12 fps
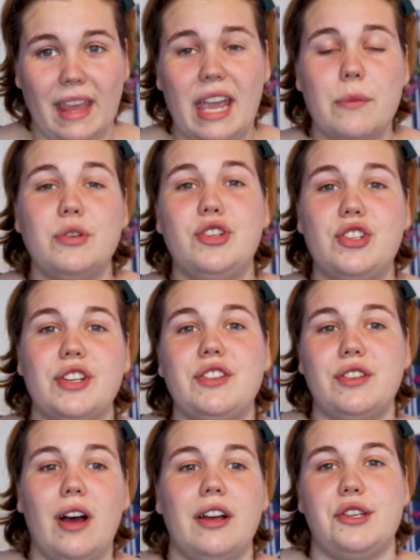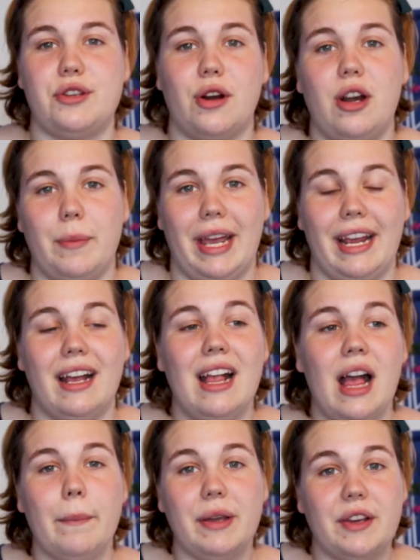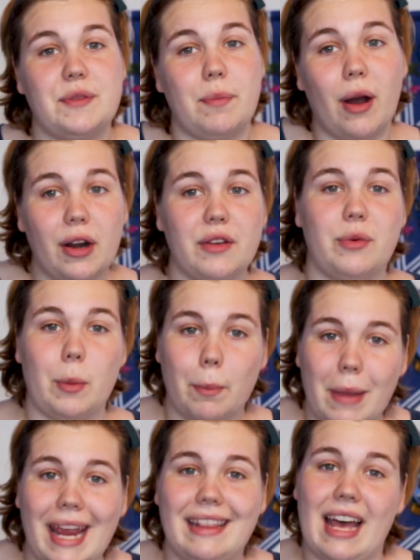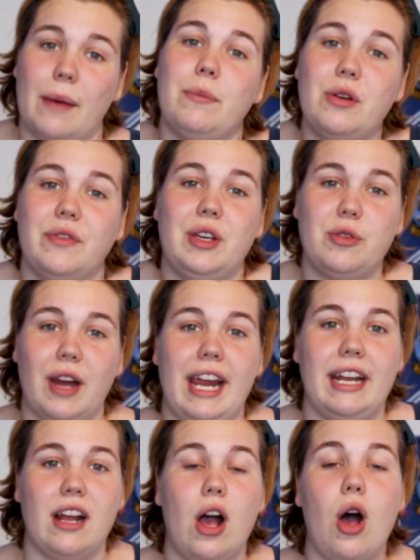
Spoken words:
It was just not as charming, because part of what made that movie great